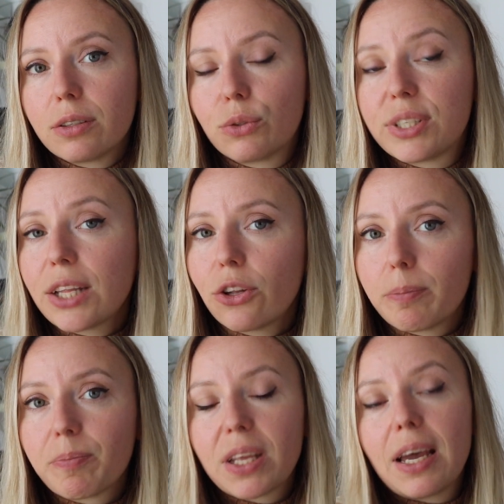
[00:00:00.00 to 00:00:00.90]
to set
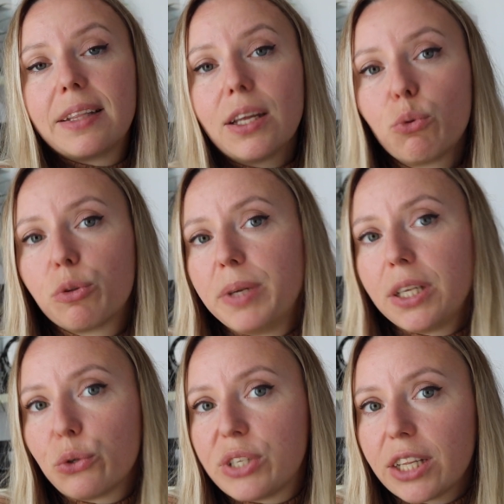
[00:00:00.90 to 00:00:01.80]
up and that would be
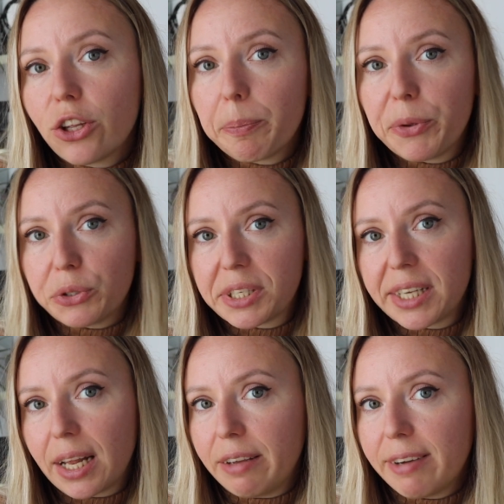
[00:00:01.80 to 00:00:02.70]
to set up your
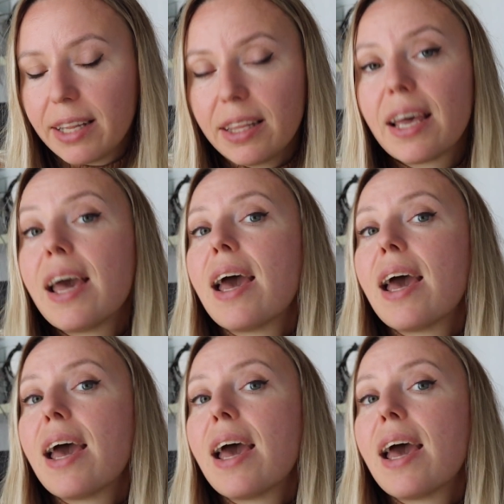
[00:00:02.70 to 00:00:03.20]
sale event